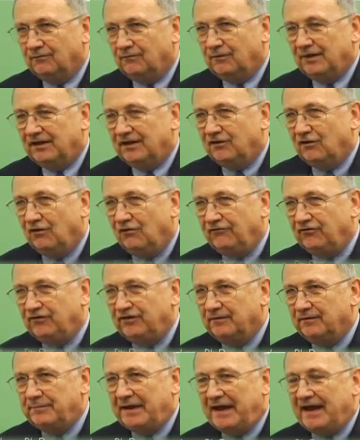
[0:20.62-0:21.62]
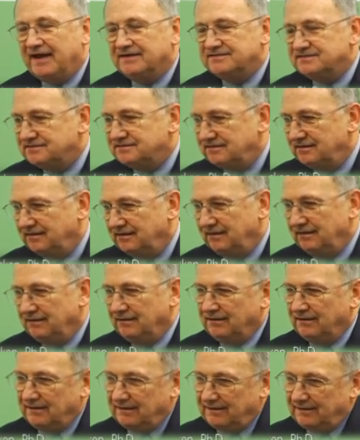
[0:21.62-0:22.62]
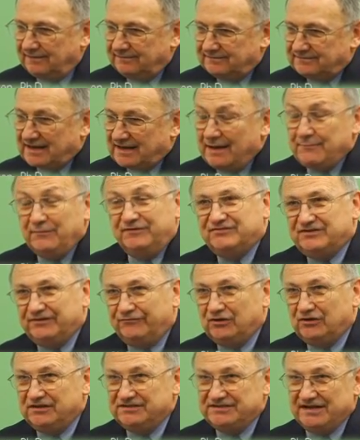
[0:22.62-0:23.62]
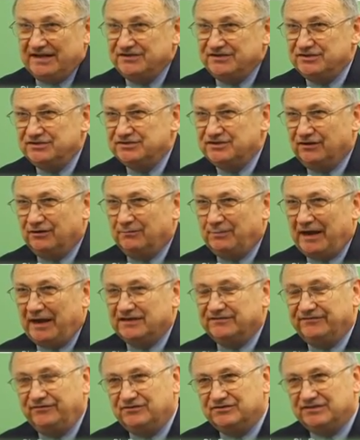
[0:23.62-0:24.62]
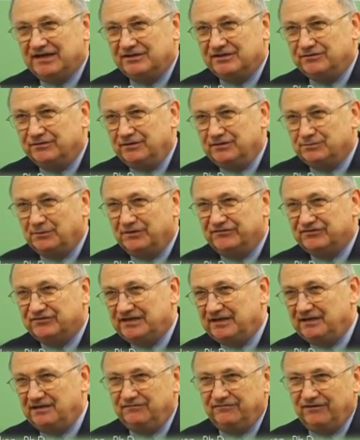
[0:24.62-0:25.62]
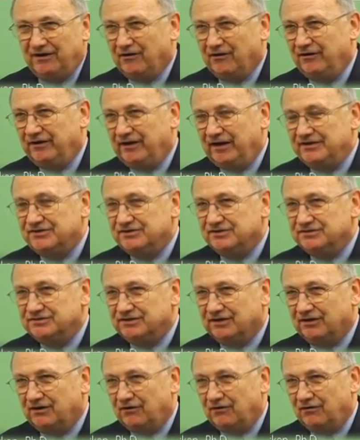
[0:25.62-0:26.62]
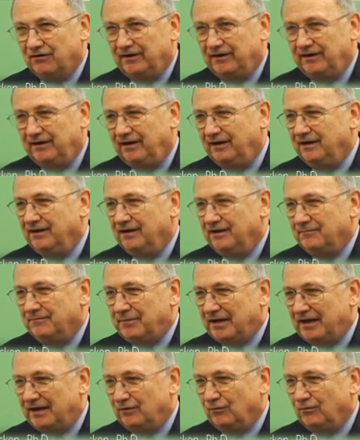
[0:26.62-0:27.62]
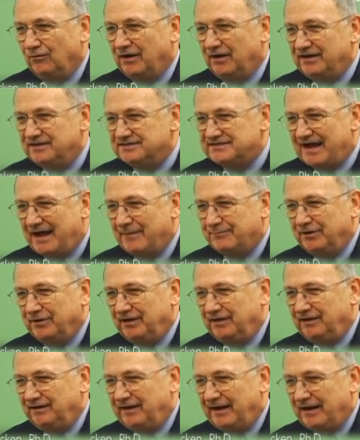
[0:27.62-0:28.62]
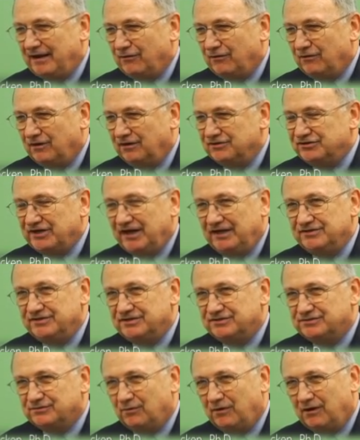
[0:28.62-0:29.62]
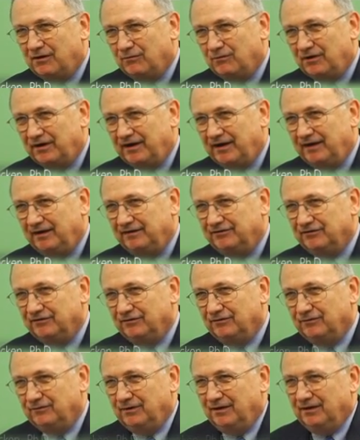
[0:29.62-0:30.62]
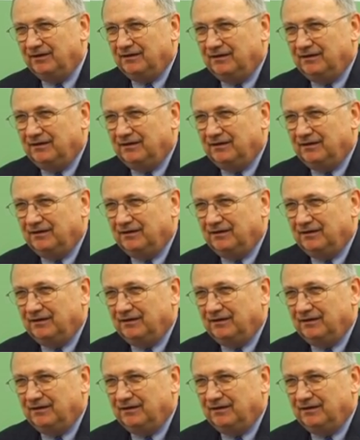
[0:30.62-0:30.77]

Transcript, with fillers: Well, over the past uh, time of civilizations, or the past few centuries, we've seen variations occurring. But what is happening now are changes where we're getting to